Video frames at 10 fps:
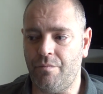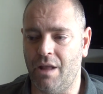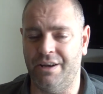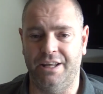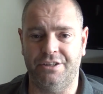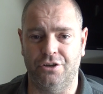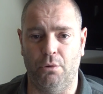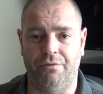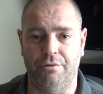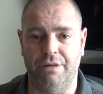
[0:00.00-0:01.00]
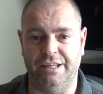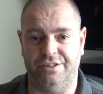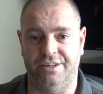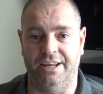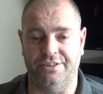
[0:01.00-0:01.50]
I need to know if it
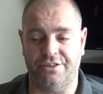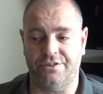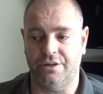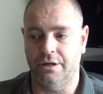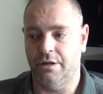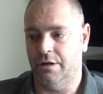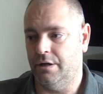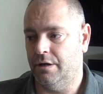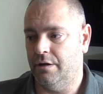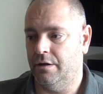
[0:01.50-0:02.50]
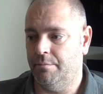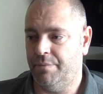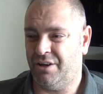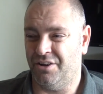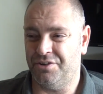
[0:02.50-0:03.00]
reads discs
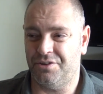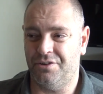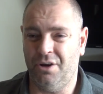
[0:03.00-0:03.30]
because